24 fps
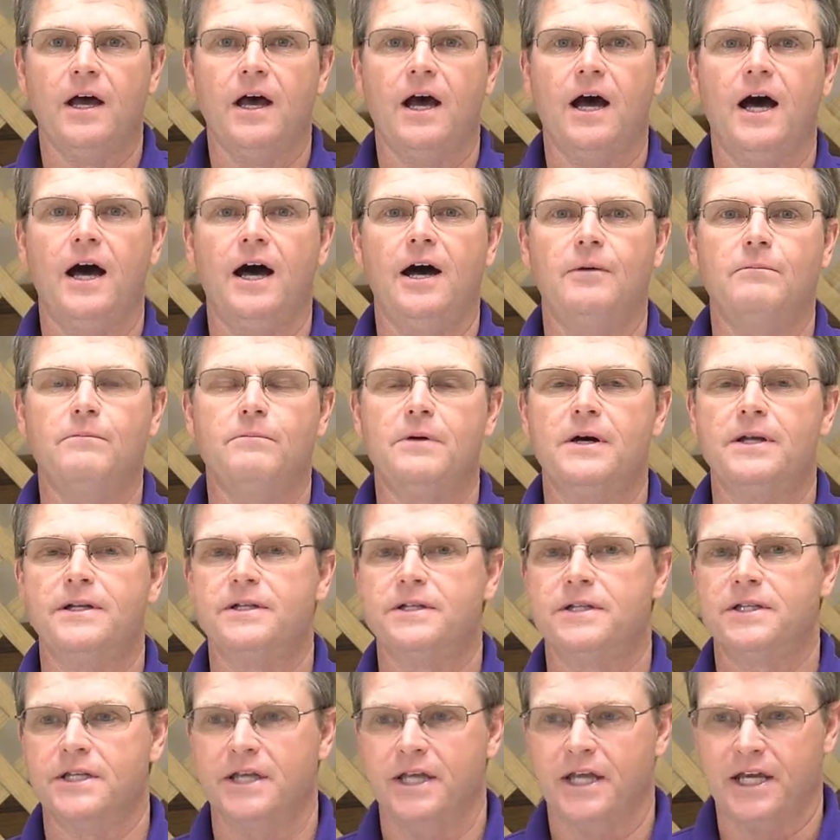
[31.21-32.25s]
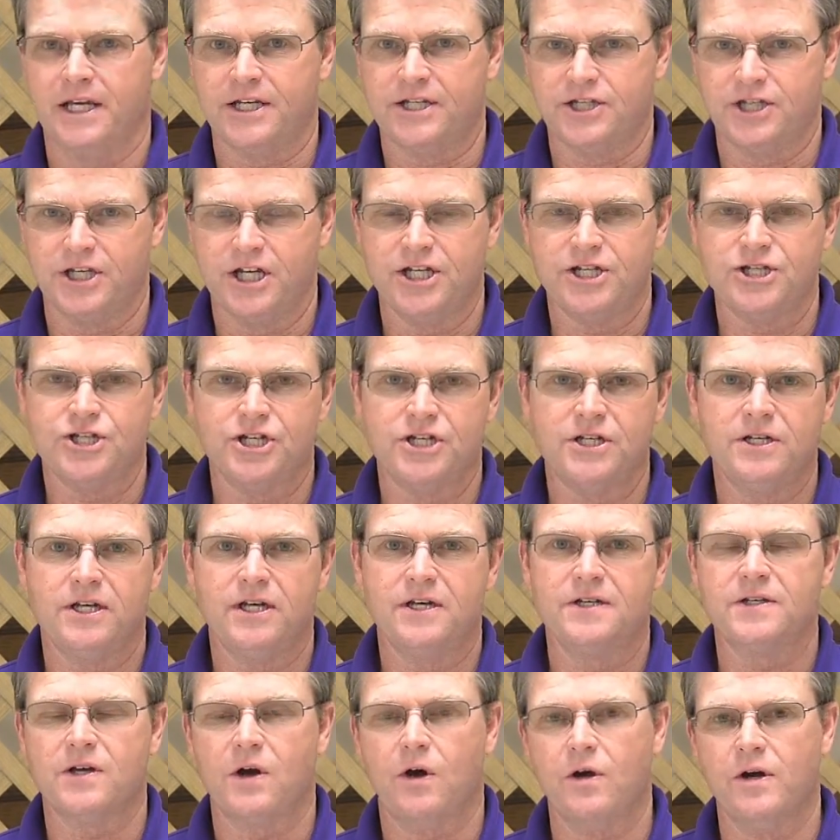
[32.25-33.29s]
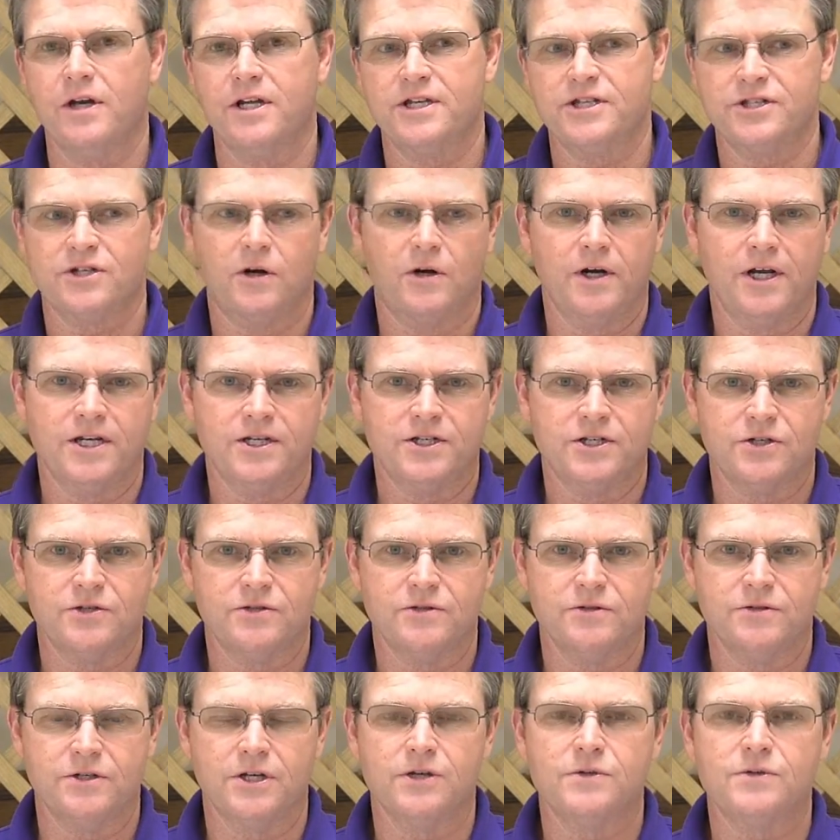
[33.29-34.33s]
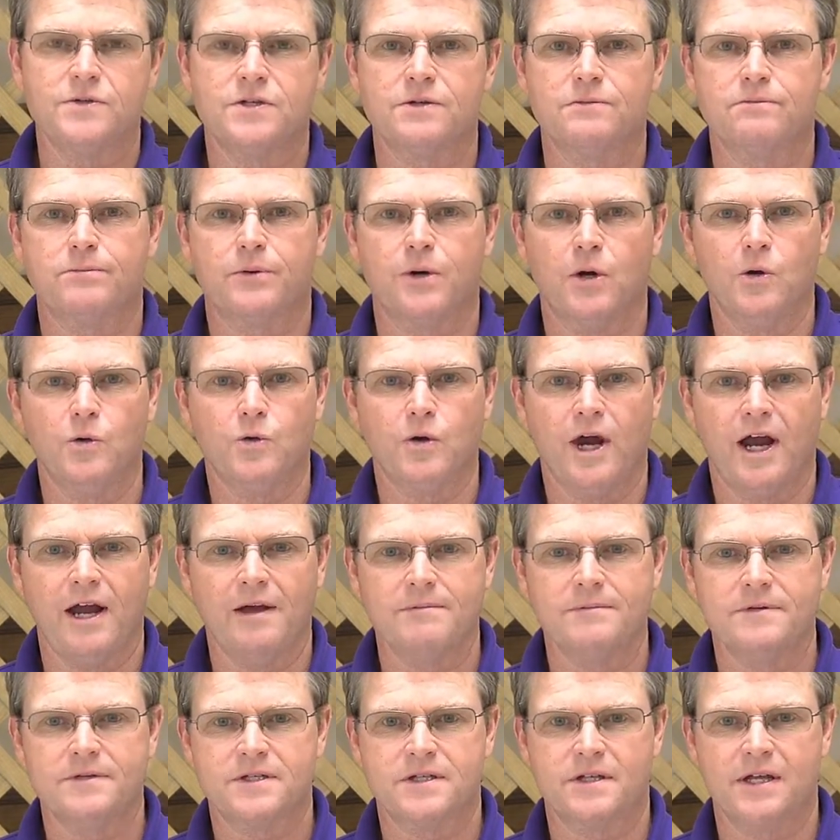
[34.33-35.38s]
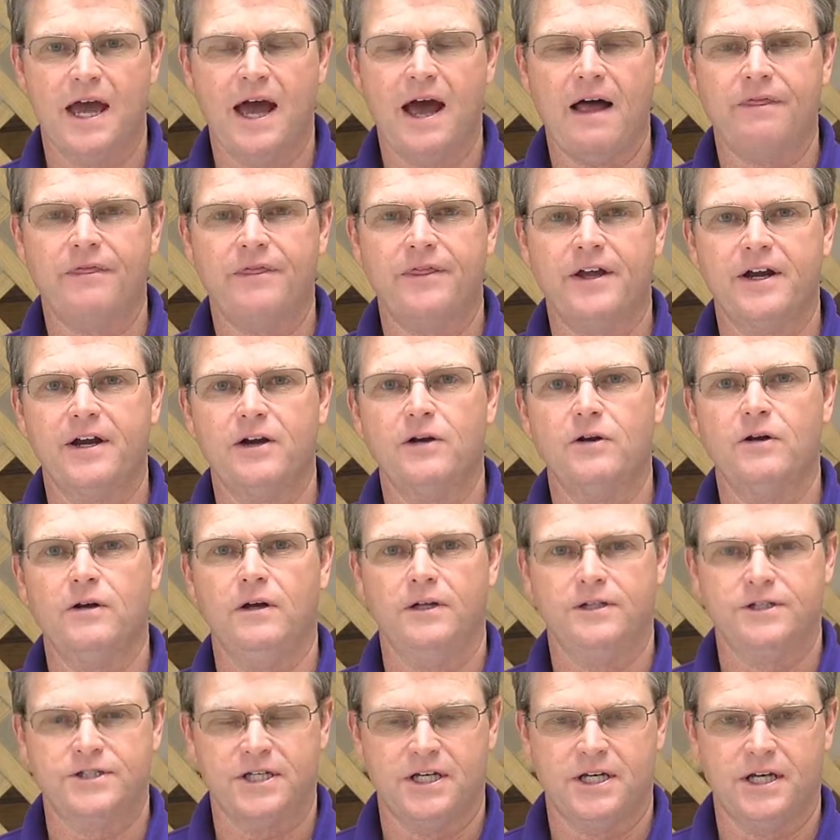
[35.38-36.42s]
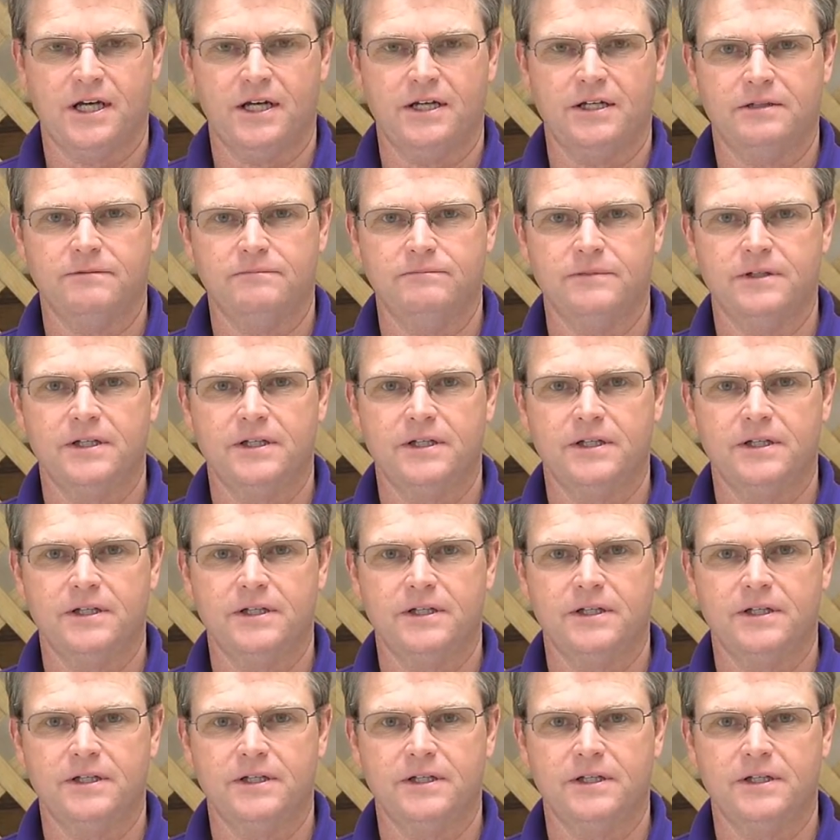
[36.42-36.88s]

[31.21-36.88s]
Um, but Extension is already starting to do some programs out there uh, to